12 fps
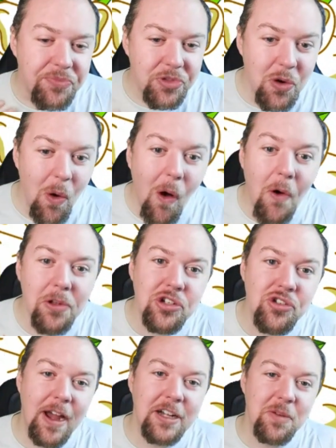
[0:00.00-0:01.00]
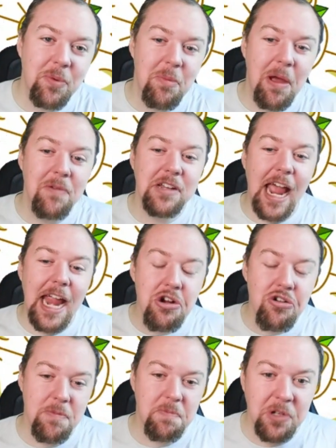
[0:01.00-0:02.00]
to all trying to promote a
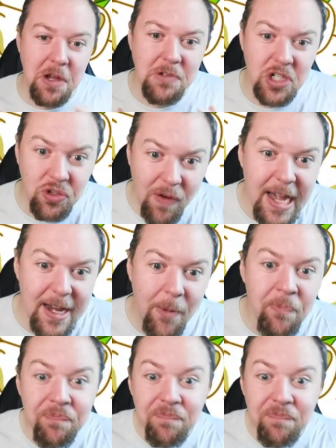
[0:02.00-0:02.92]
crypto trader.